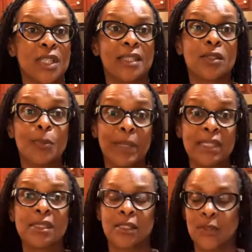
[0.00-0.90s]
and so
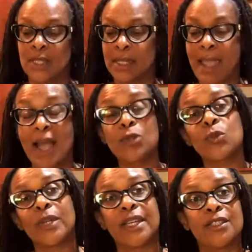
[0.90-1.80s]
basically you can get
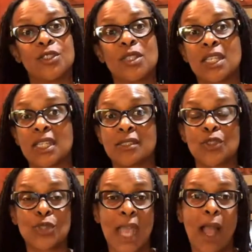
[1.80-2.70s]
housewares you can get
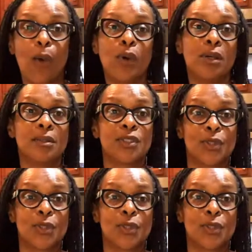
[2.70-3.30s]
your towels